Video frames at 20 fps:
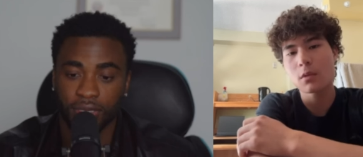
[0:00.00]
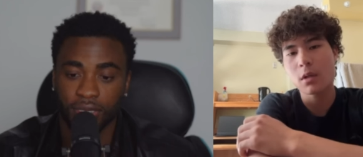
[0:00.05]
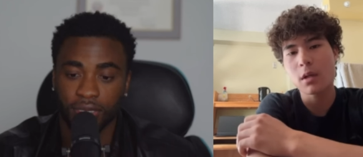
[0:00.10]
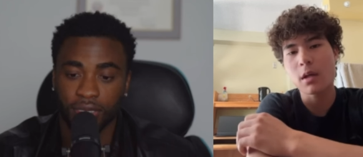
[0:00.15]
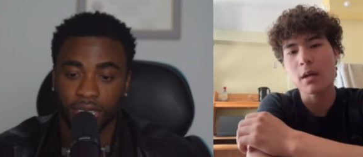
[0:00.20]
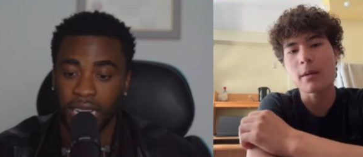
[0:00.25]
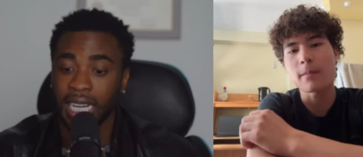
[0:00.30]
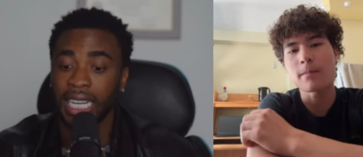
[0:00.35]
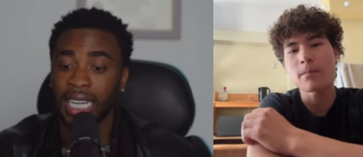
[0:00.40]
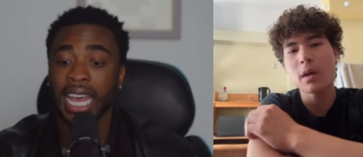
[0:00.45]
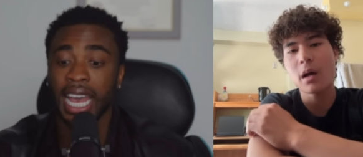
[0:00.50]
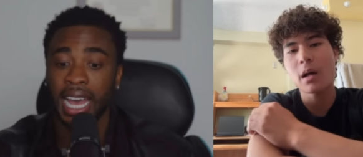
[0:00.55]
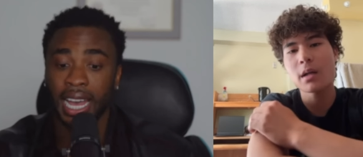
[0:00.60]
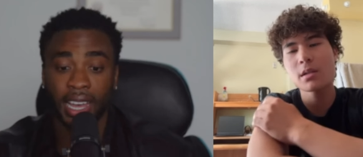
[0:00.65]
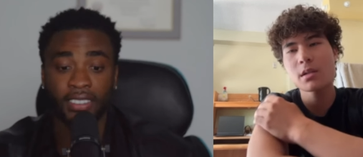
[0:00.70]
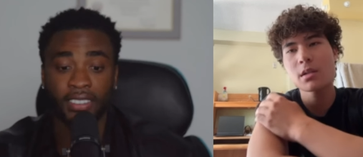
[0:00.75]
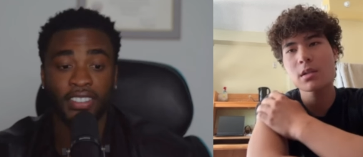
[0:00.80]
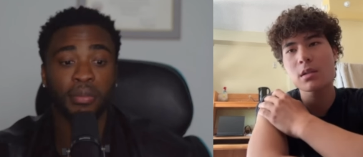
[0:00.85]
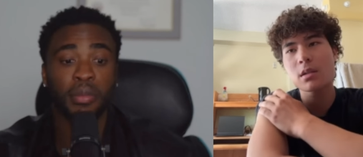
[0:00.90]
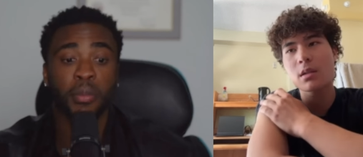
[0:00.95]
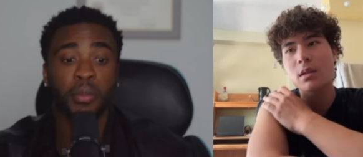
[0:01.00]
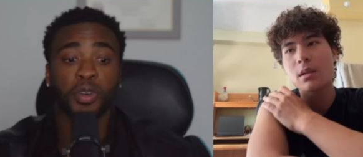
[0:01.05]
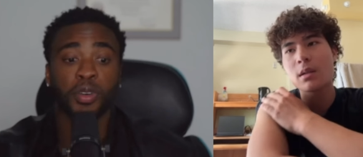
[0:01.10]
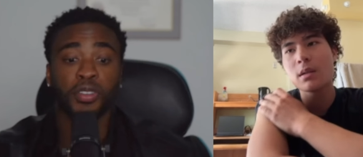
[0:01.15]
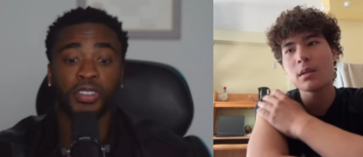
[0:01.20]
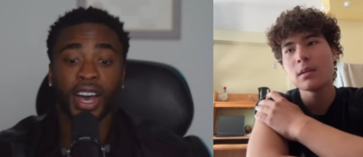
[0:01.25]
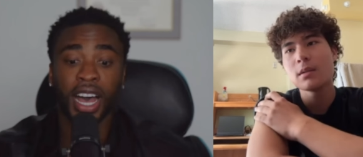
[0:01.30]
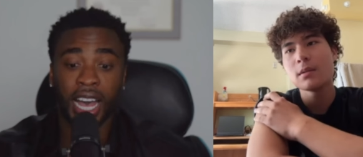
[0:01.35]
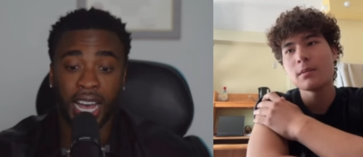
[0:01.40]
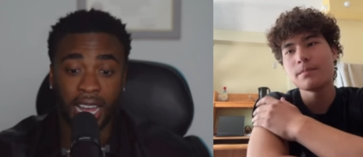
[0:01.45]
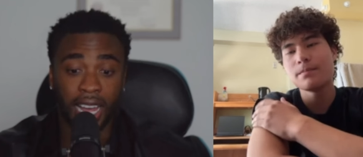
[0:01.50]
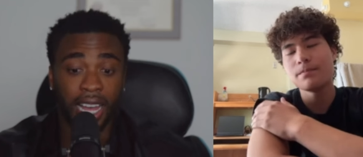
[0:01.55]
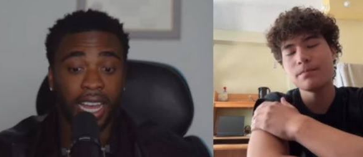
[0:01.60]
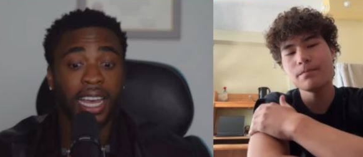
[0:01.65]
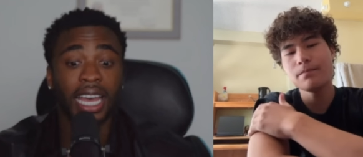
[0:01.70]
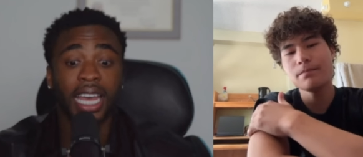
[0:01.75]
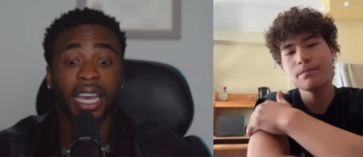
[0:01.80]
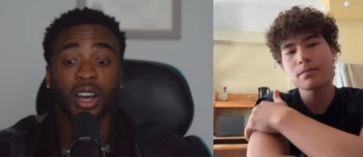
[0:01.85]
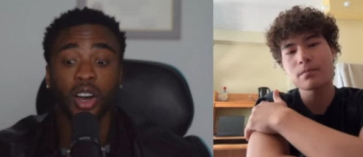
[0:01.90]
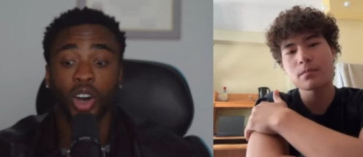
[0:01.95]
Speaker 1: And yeah, if I am gonna provide,
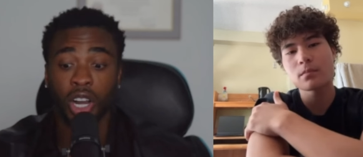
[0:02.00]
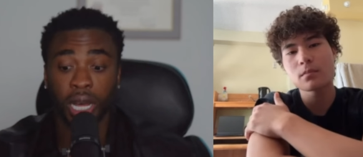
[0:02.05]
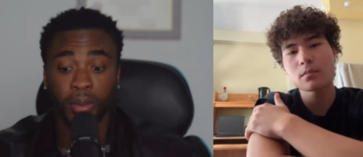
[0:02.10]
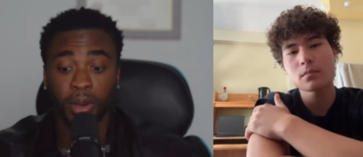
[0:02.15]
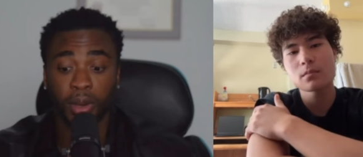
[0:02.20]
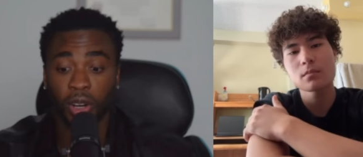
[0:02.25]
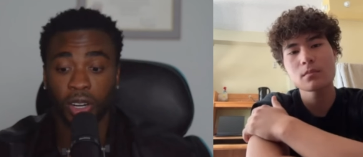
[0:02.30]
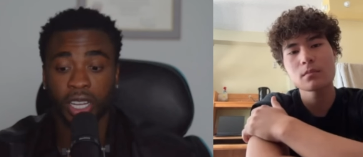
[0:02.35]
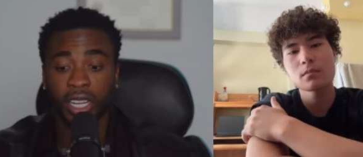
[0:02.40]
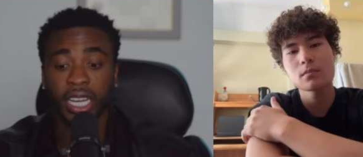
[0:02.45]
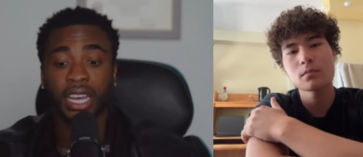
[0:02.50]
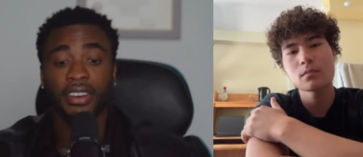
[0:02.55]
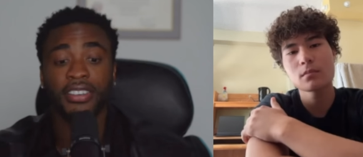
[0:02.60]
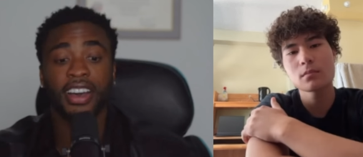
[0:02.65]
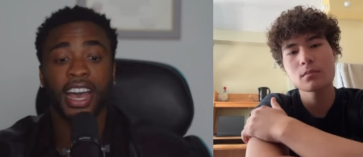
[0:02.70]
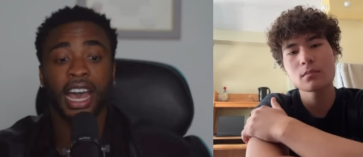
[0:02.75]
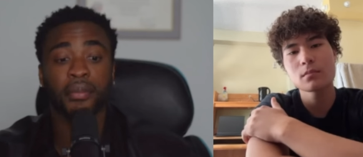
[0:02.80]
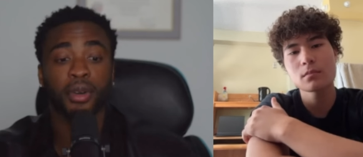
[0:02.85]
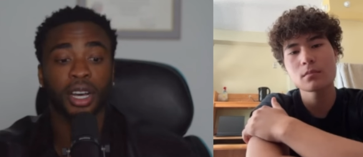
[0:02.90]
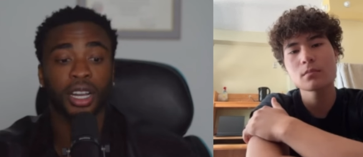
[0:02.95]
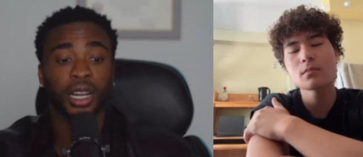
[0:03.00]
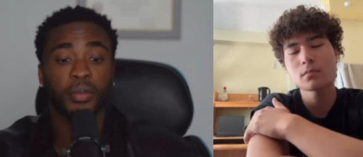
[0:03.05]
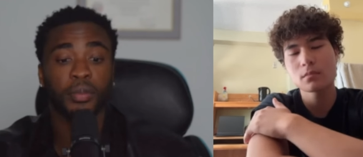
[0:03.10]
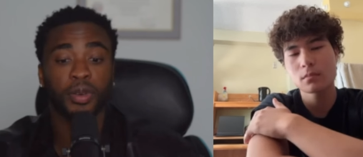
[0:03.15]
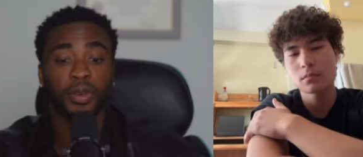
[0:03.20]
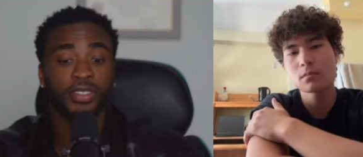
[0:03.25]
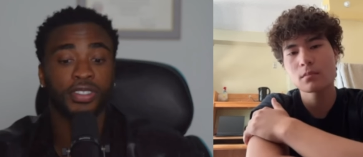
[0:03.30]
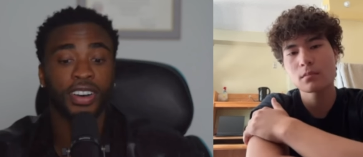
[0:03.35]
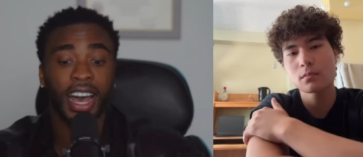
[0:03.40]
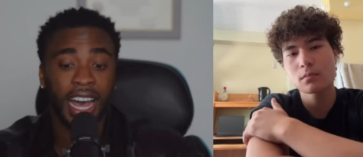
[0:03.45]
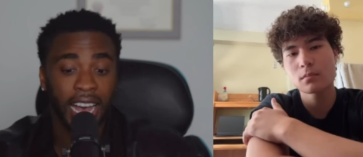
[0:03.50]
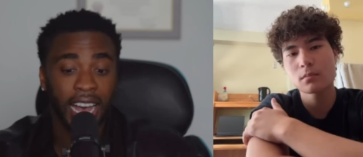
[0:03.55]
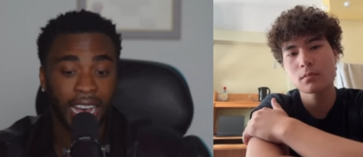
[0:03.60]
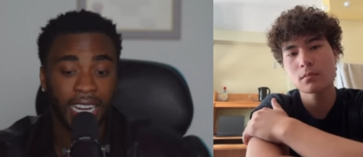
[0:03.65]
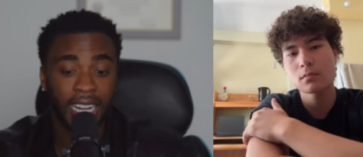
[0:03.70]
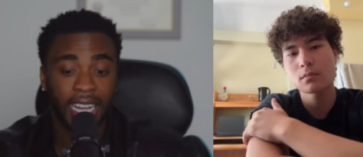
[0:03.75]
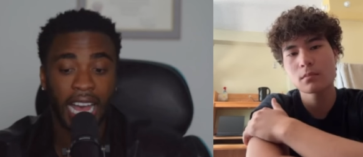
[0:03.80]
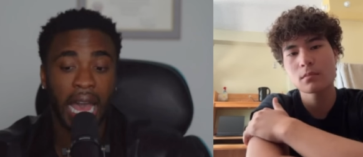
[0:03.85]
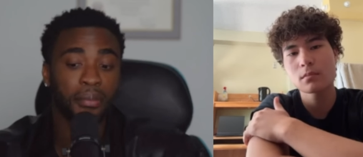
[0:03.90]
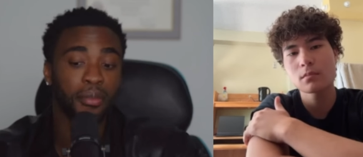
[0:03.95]
hold up, Cody. If I'm gonna
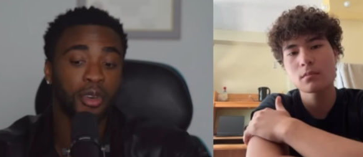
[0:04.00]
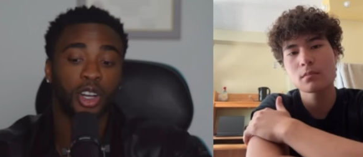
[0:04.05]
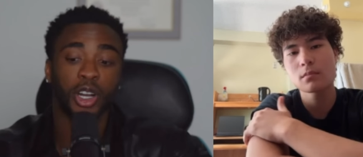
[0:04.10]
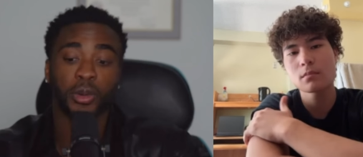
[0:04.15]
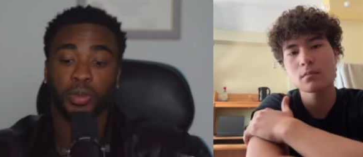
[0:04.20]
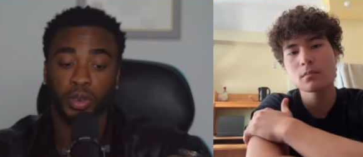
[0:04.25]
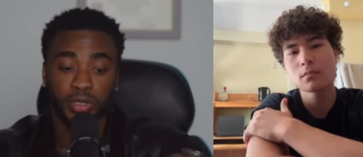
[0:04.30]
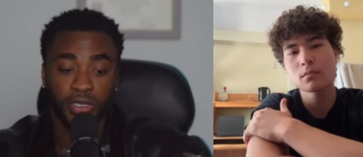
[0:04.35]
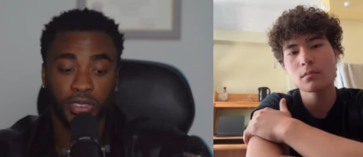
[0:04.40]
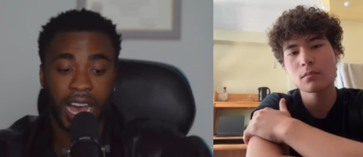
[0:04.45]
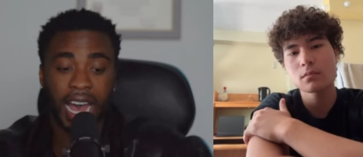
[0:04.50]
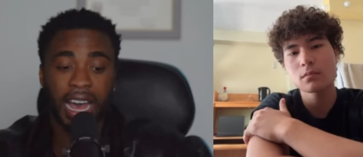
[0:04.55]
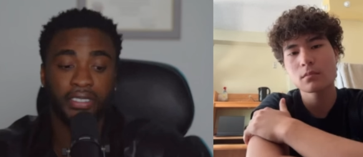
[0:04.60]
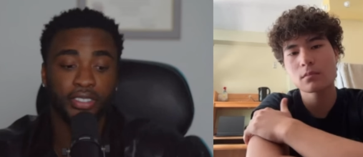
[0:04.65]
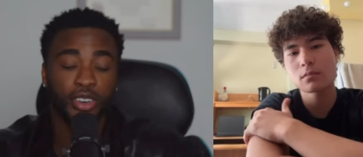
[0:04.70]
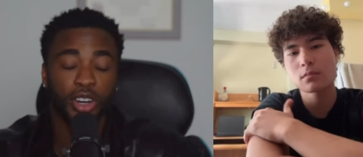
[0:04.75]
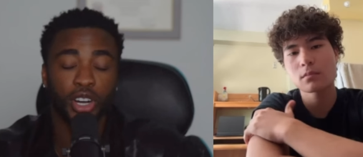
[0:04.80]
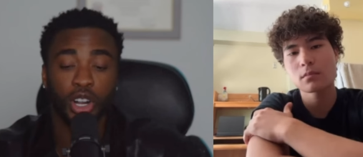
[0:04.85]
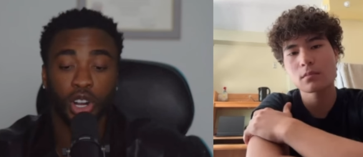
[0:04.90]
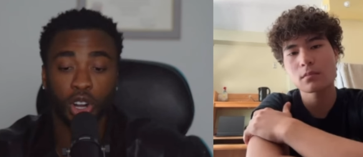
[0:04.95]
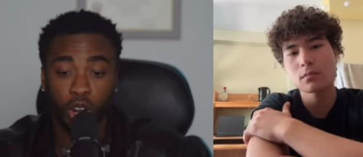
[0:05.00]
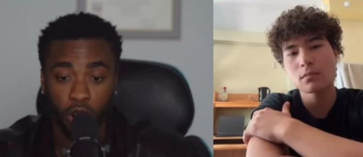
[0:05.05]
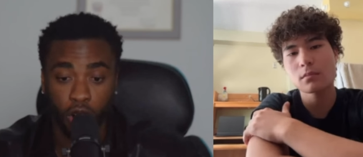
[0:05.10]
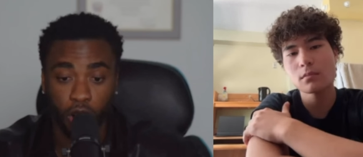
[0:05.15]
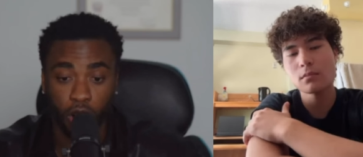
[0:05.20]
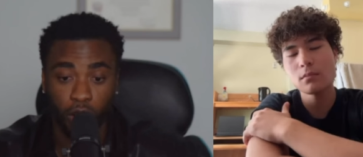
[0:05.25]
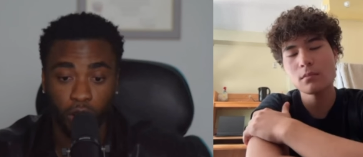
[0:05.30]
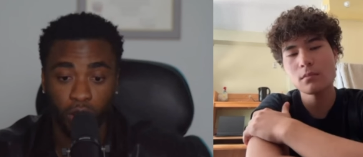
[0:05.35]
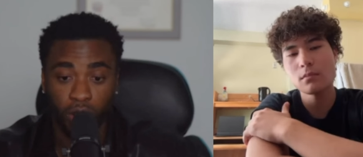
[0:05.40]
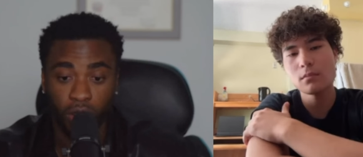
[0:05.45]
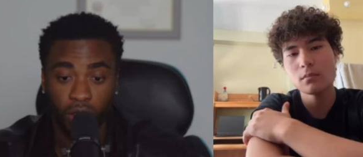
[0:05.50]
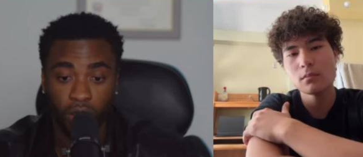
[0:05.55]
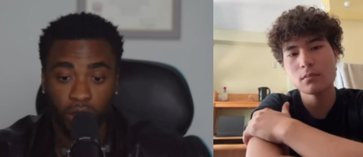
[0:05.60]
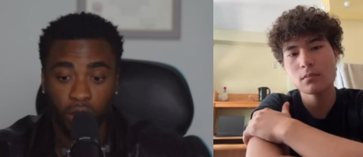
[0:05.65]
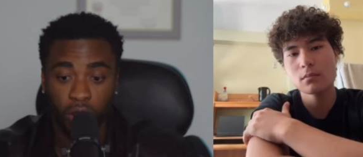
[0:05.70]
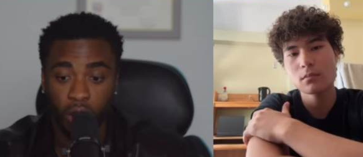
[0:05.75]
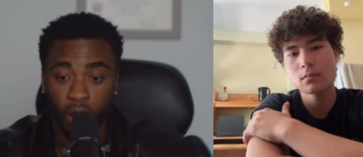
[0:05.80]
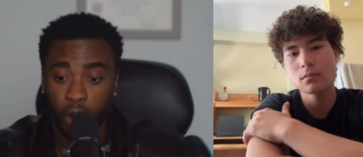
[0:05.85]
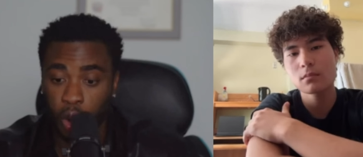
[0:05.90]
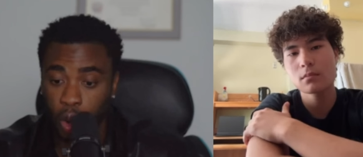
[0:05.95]
provide, I'm gonna provide for a girl
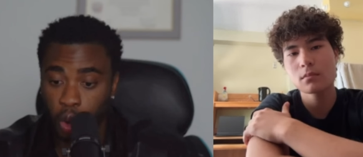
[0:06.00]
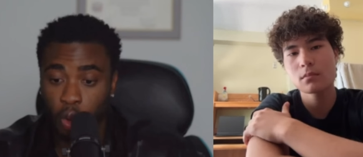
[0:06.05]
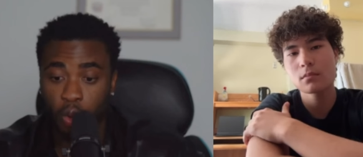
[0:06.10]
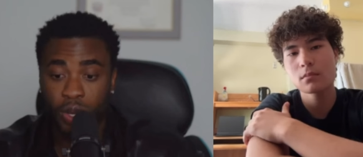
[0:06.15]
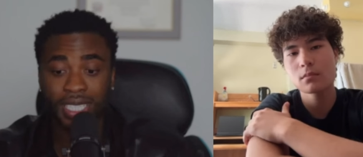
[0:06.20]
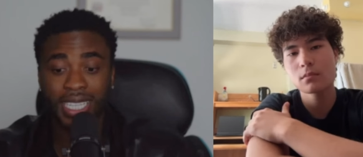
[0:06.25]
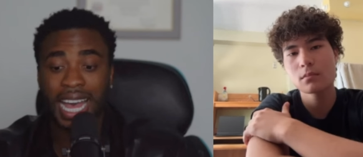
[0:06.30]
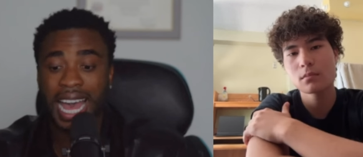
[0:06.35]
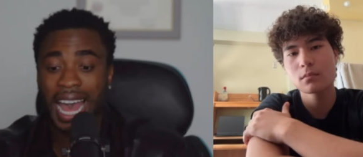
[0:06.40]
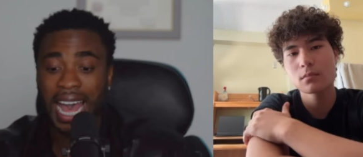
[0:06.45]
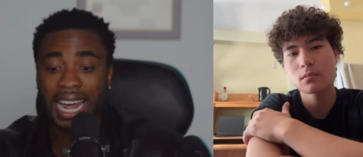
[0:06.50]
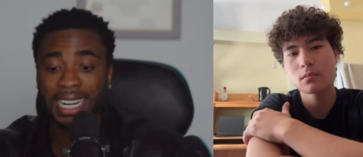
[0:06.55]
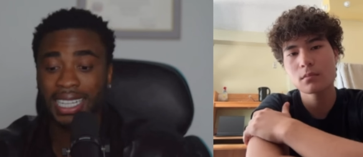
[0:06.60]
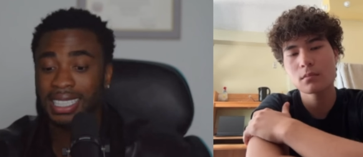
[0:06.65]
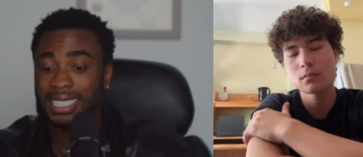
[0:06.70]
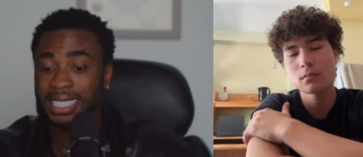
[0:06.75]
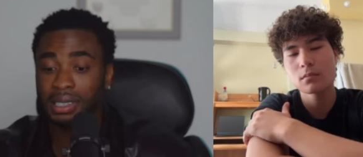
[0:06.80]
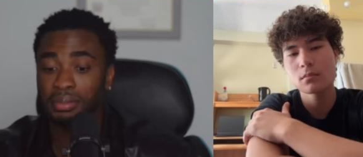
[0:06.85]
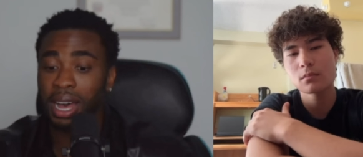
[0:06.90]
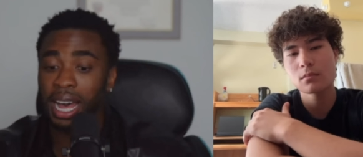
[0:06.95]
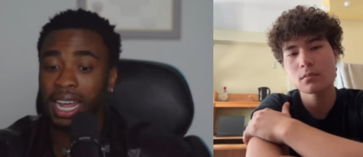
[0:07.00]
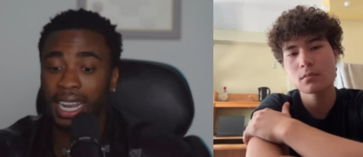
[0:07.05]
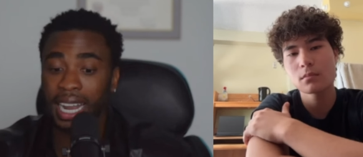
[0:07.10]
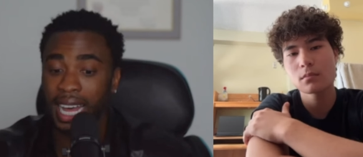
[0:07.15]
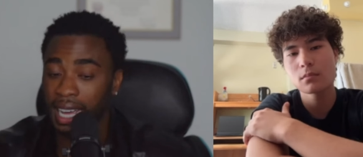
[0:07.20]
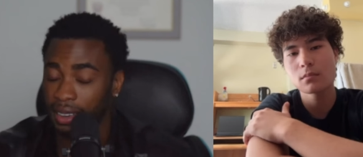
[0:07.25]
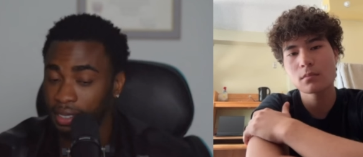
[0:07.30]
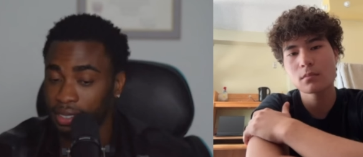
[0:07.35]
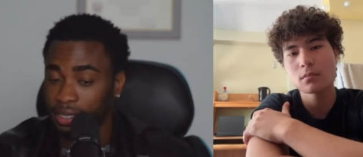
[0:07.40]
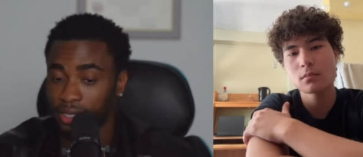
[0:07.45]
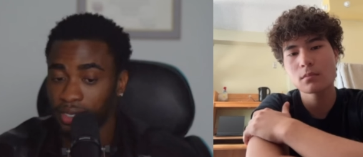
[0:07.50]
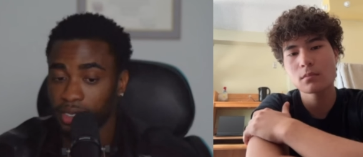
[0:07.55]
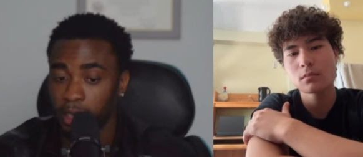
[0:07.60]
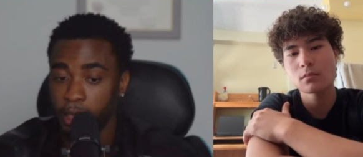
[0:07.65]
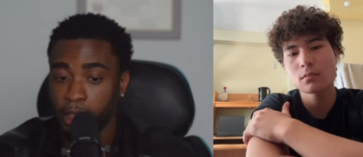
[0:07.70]
who is adding to my life,